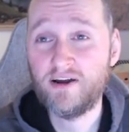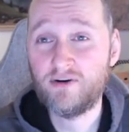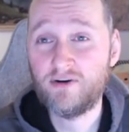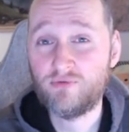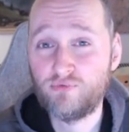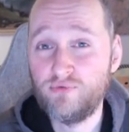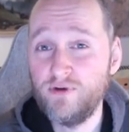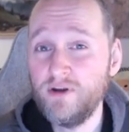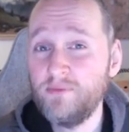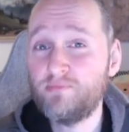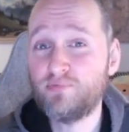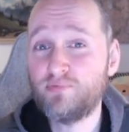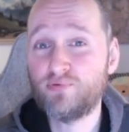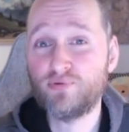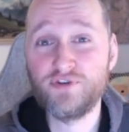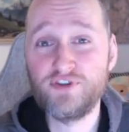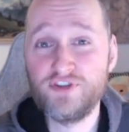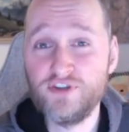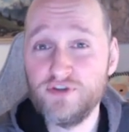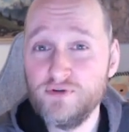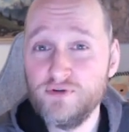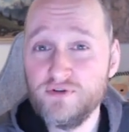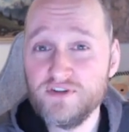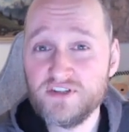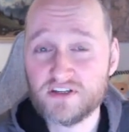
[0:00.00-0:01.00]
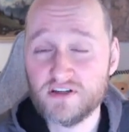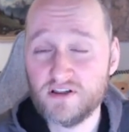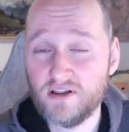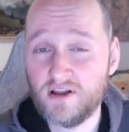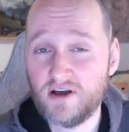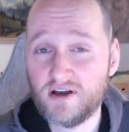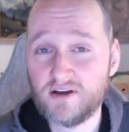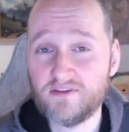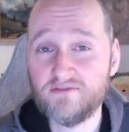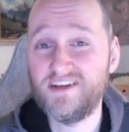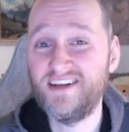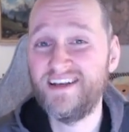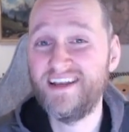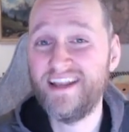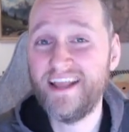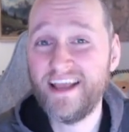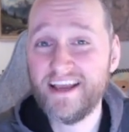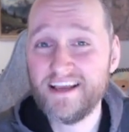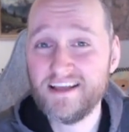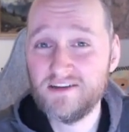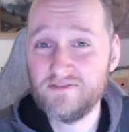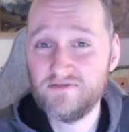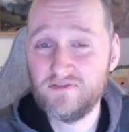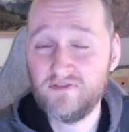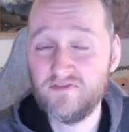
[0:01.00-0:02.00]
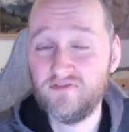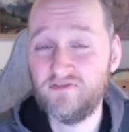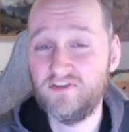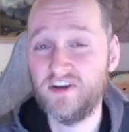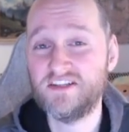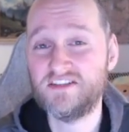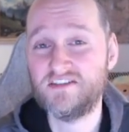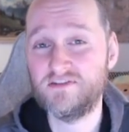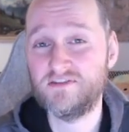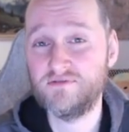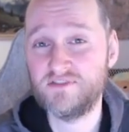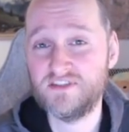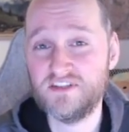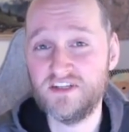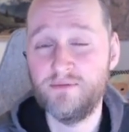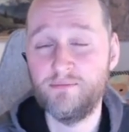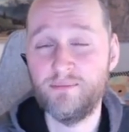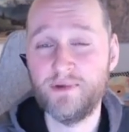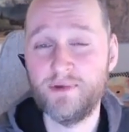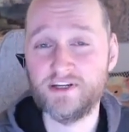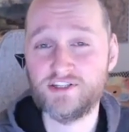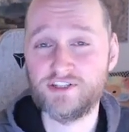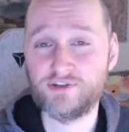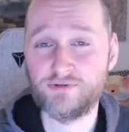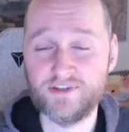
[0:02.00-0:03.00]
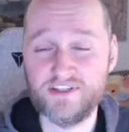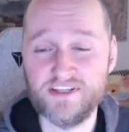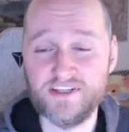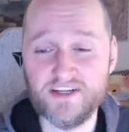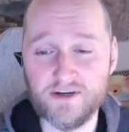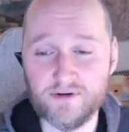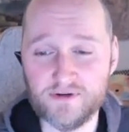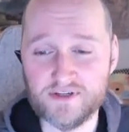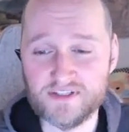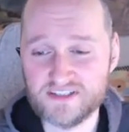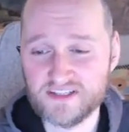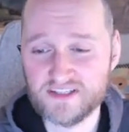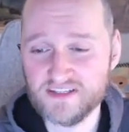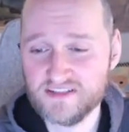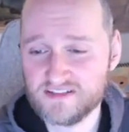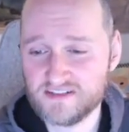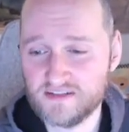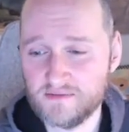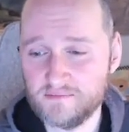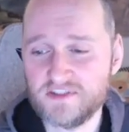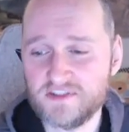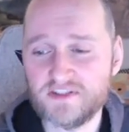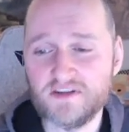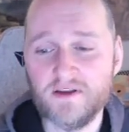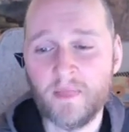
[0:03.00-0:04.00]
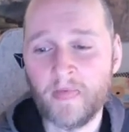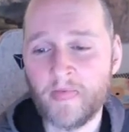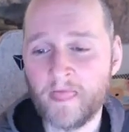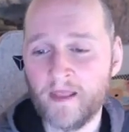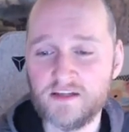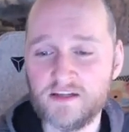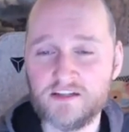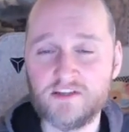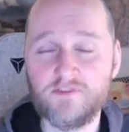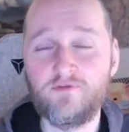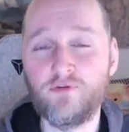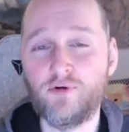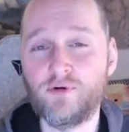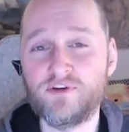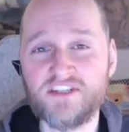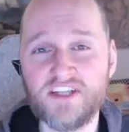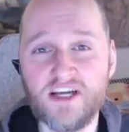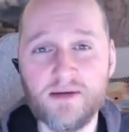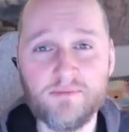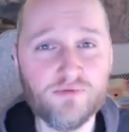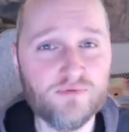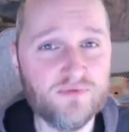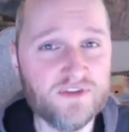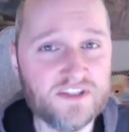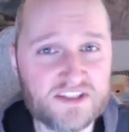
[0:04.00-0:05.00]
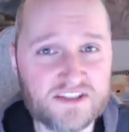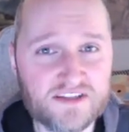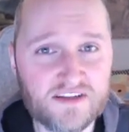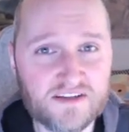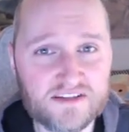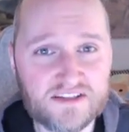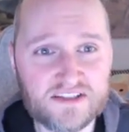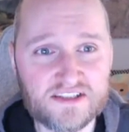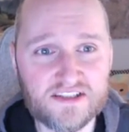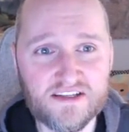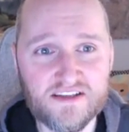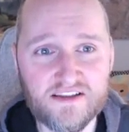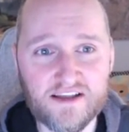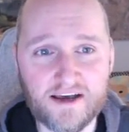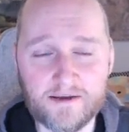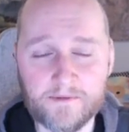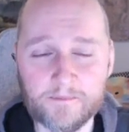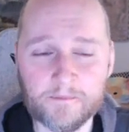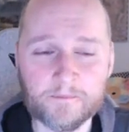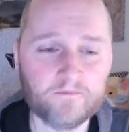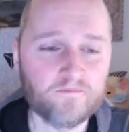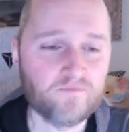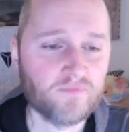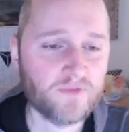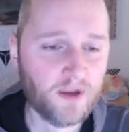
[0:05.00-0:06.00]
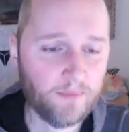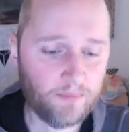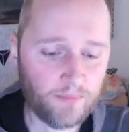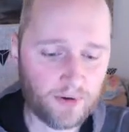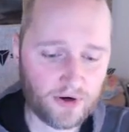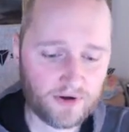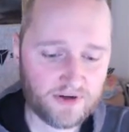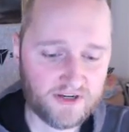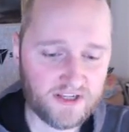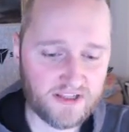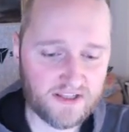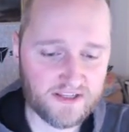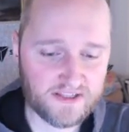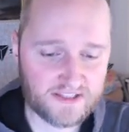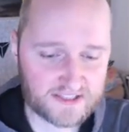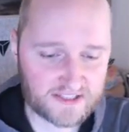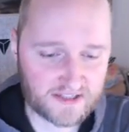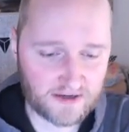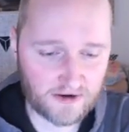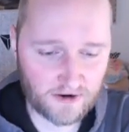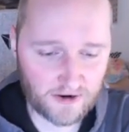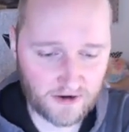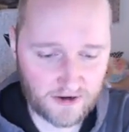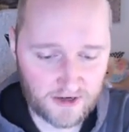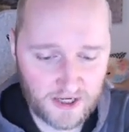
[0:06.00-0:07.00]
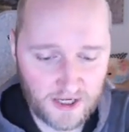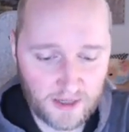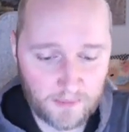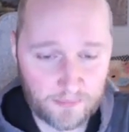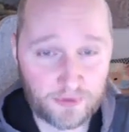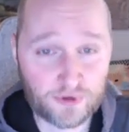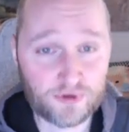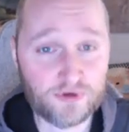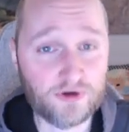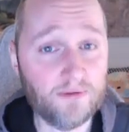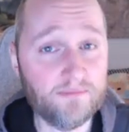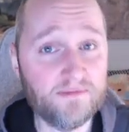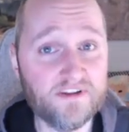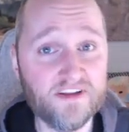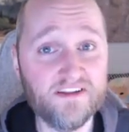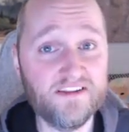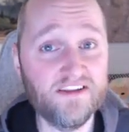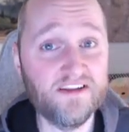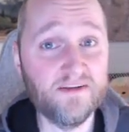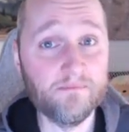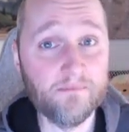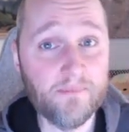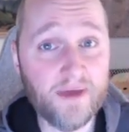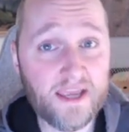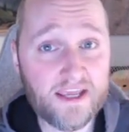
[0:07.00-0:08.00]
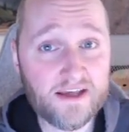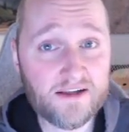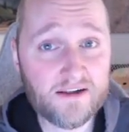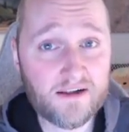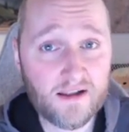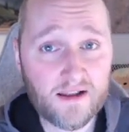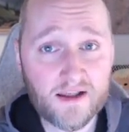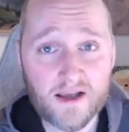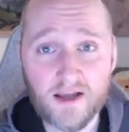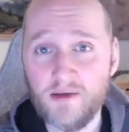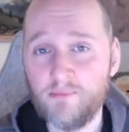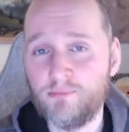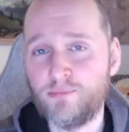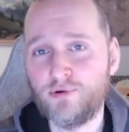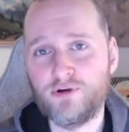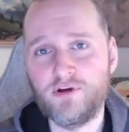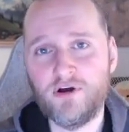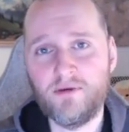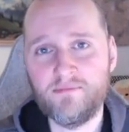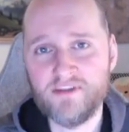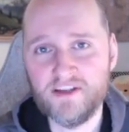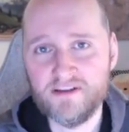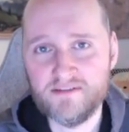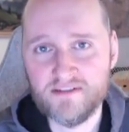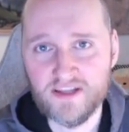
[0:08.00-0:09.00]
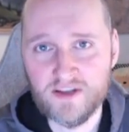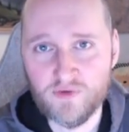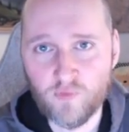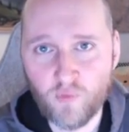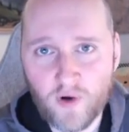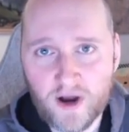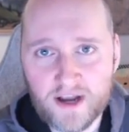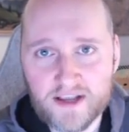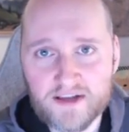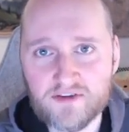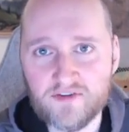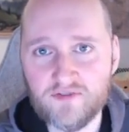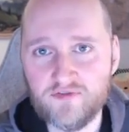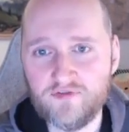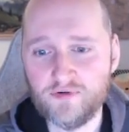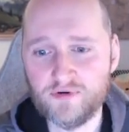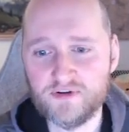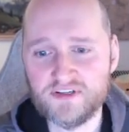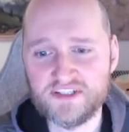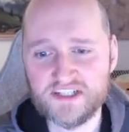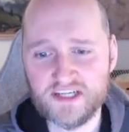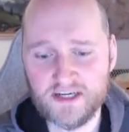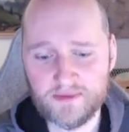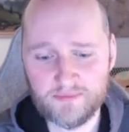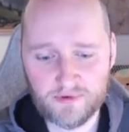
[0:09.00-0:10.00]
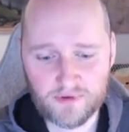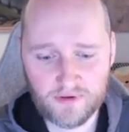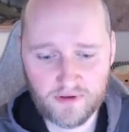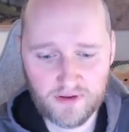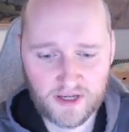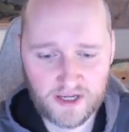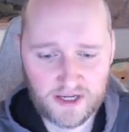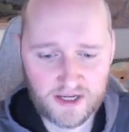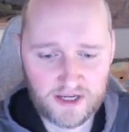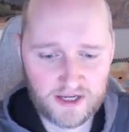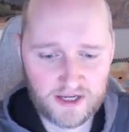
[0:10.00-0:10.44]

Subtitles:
reproduce a lot of the negative effects you see in majoritarian systems. So for example, we still see that party elites are predominantly male, predominantly white, for example,